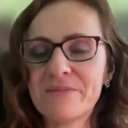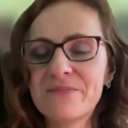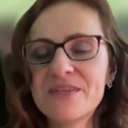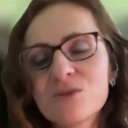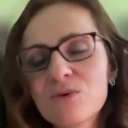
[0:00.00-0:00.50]

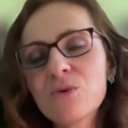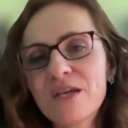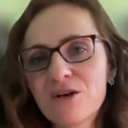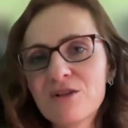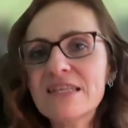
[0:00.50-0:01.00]
This is what we
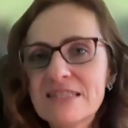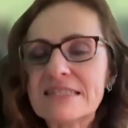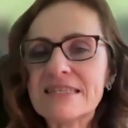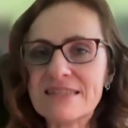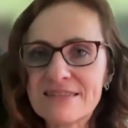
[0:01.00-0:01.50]
call
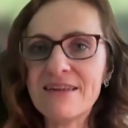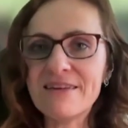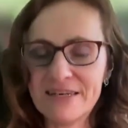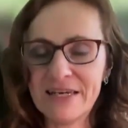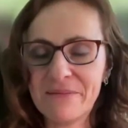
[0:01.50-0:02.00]
incidental
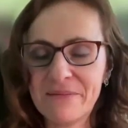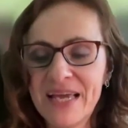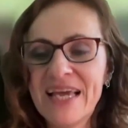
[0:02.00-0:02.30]
learning.